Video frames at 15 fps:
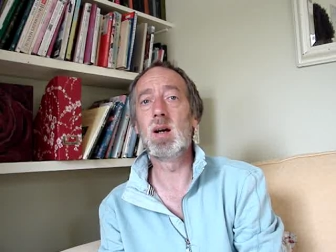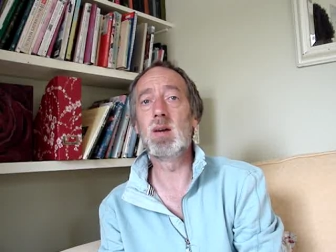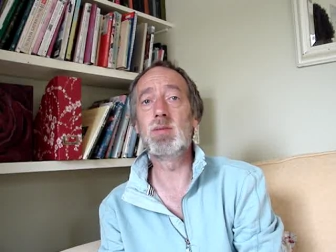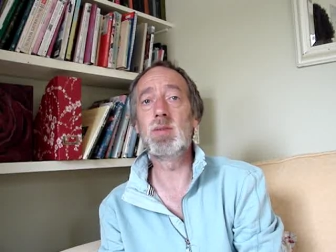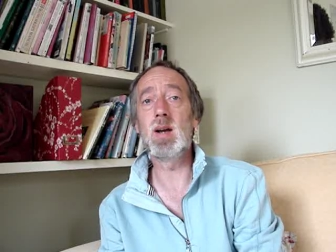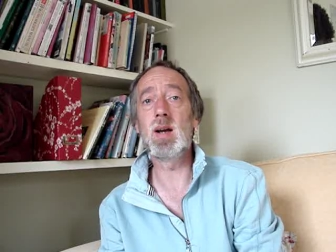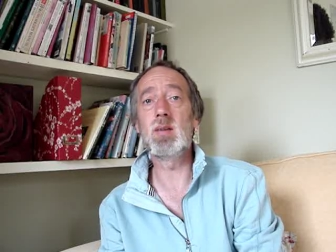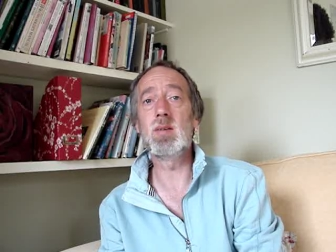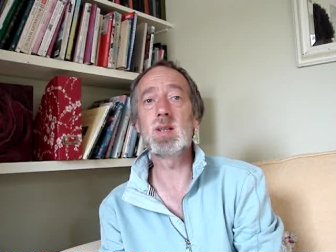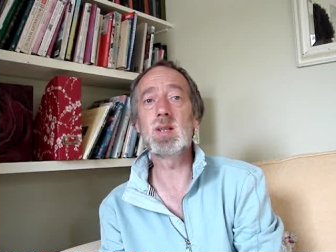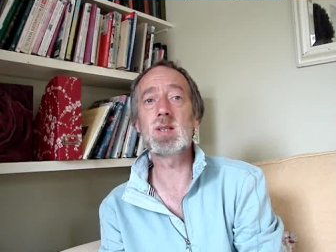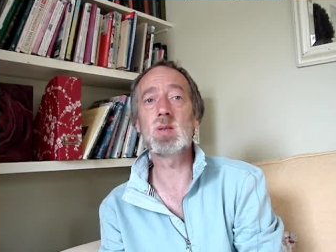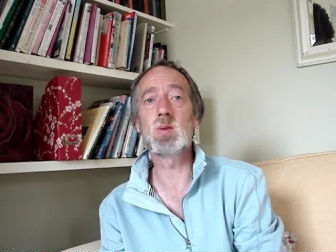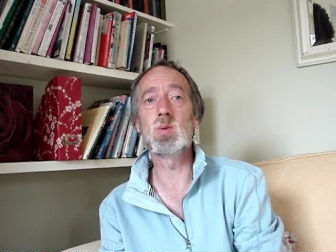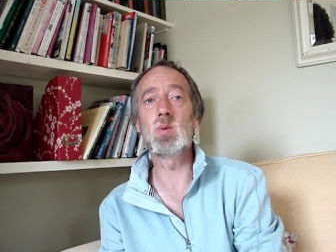a varied
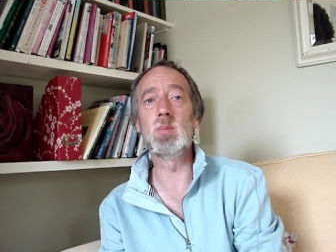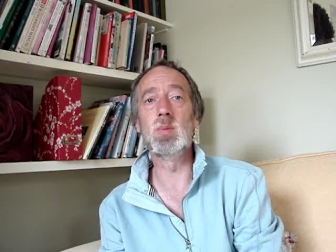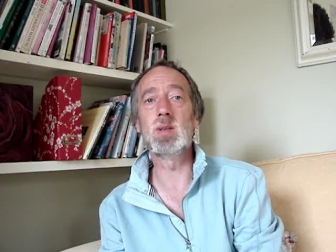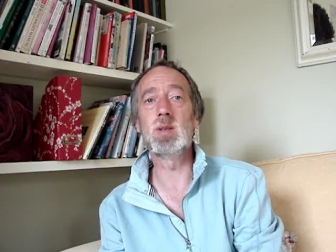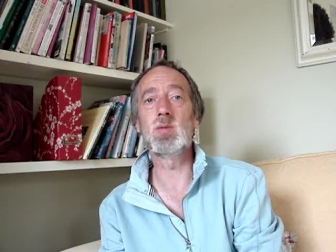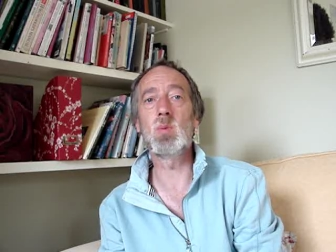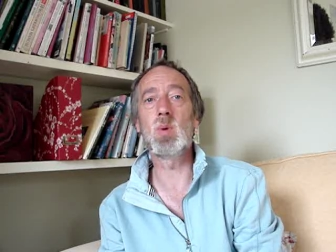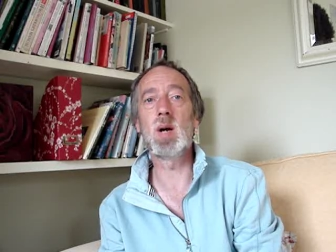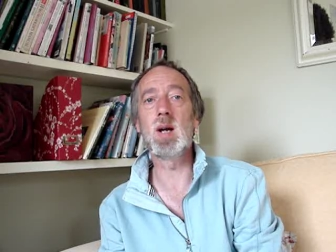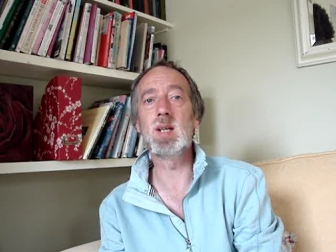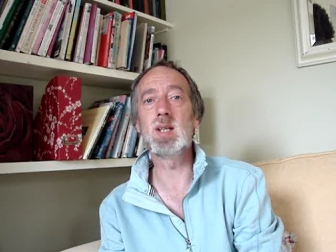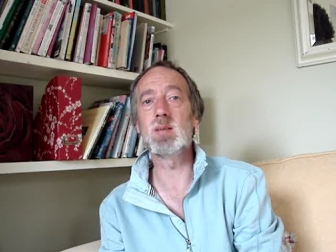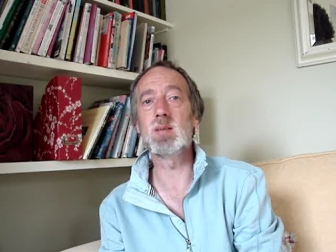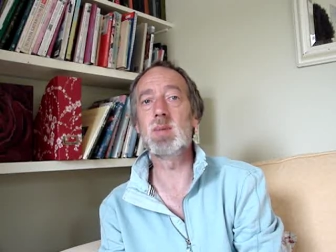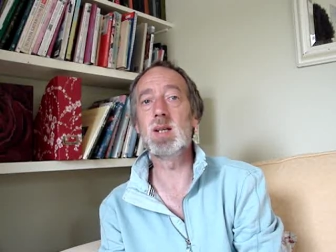assortment of
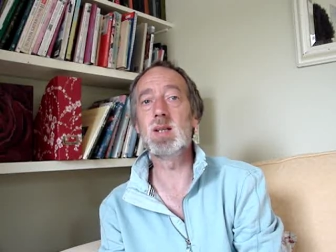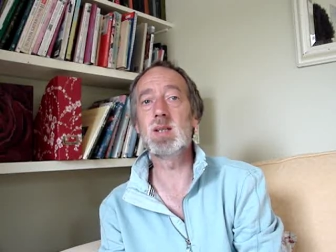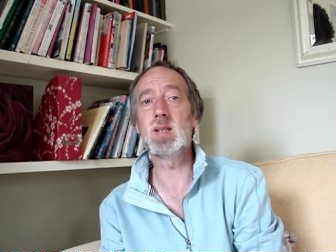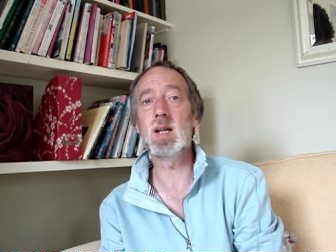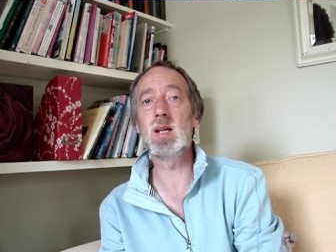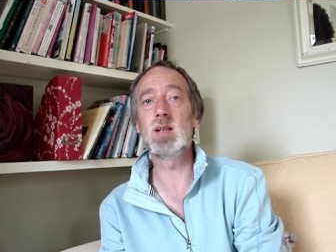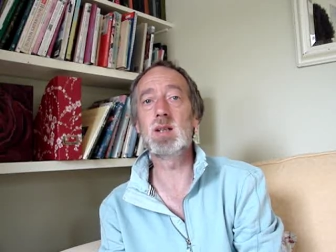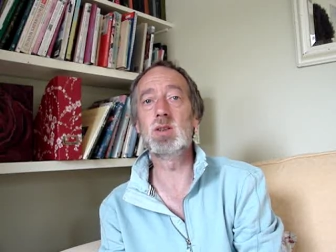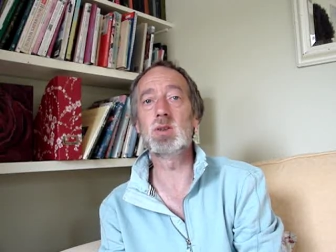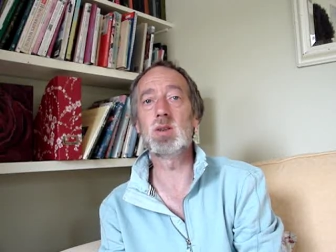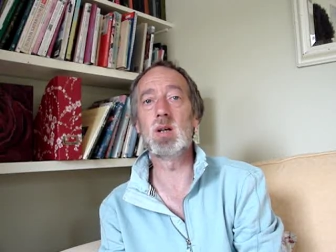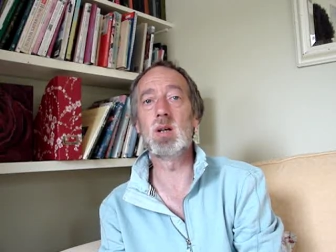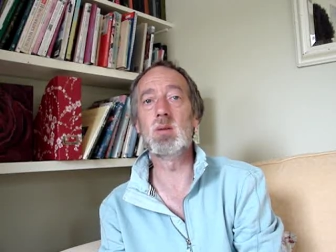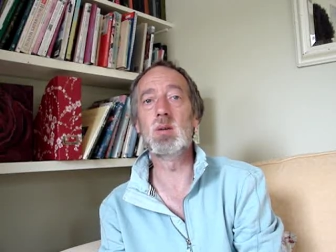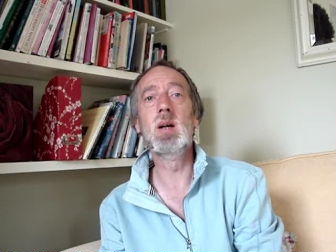ways to maintain
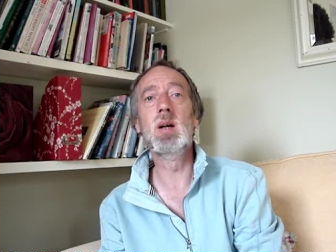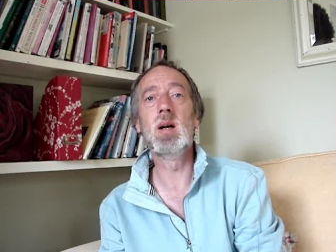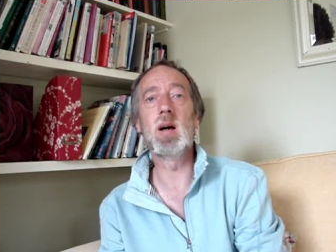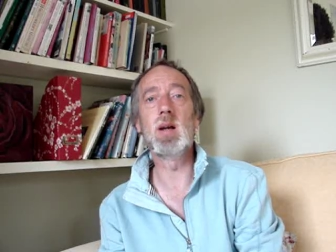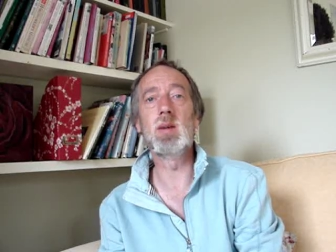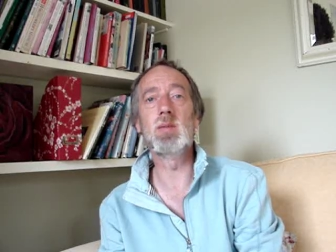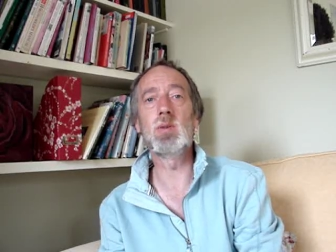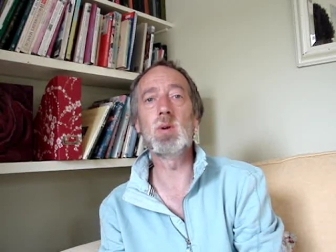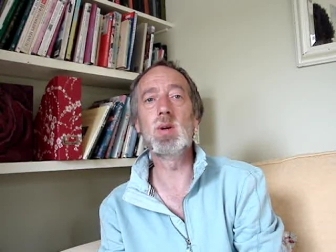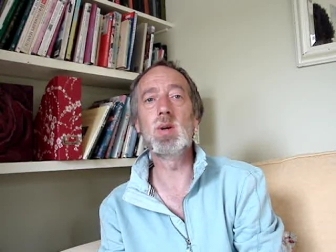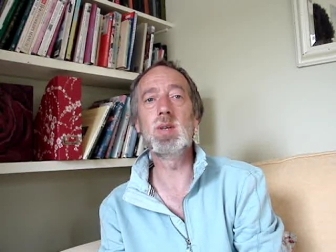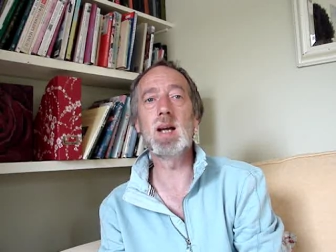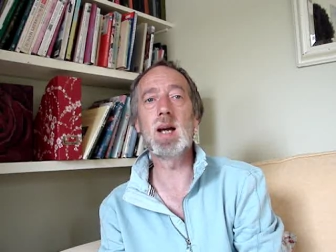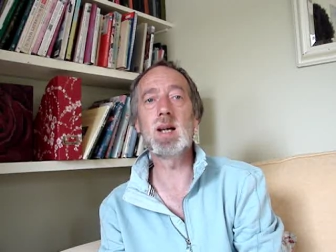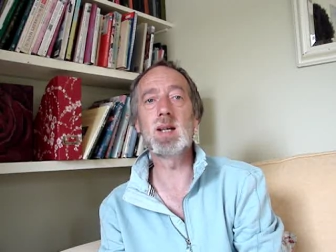control and avoid
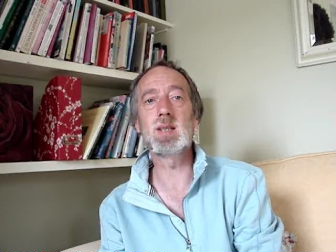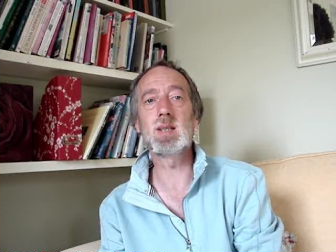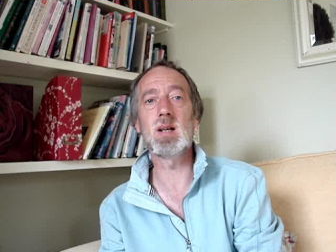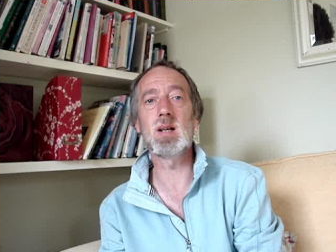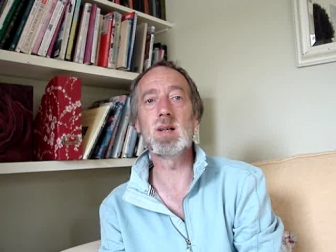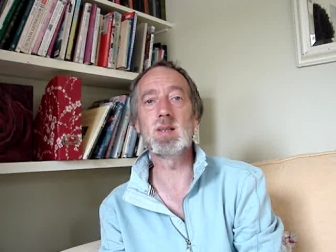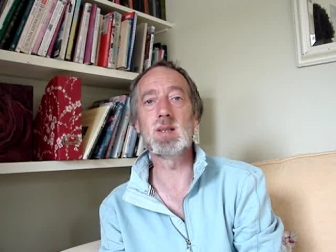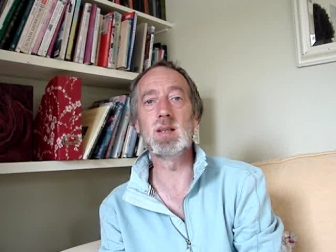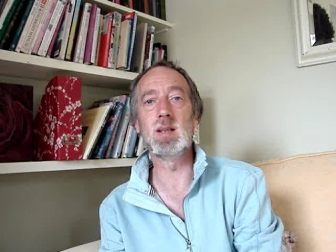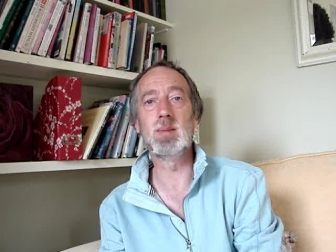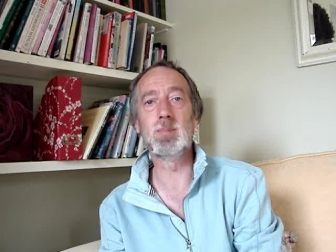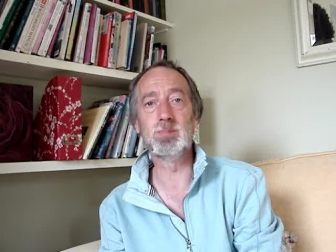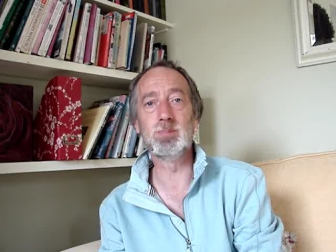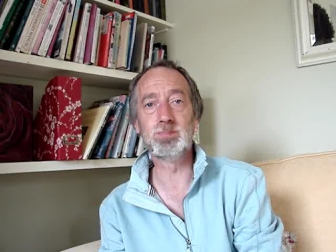the anxiety